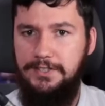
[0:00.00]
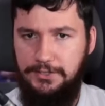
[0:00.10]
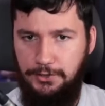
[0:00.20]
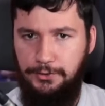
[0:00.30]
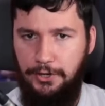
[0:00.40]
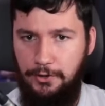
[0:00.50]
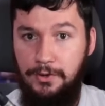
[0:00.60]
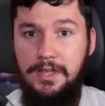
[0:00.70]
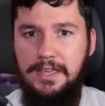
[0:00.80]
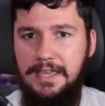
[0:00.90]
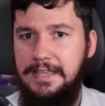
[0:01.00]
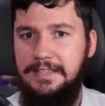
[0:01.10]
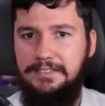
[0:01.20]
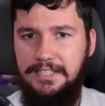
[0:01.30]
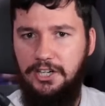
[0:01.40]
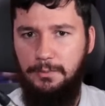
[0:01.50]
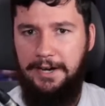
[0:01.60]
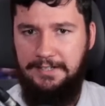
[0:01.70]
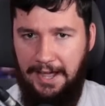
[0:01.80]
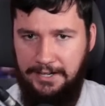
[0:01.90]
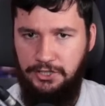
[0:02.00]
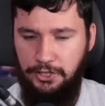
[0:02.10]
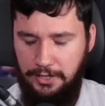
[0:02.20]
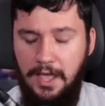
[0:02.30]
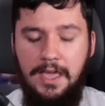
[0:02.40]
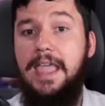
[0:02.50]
sudo is the correct action.